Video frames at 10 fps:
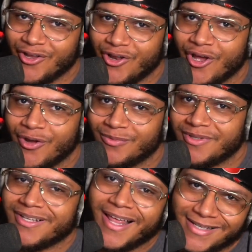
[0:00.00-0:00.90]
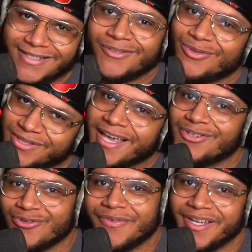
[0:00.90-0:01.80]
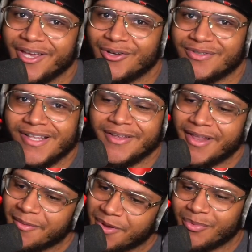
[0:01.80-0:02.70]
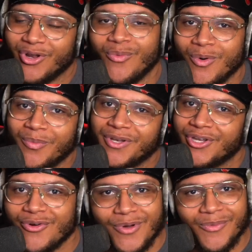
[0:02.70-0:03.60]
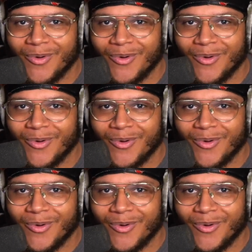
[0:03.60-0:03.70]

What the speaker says: You know, the like little schedule videos to let people know what we're doing,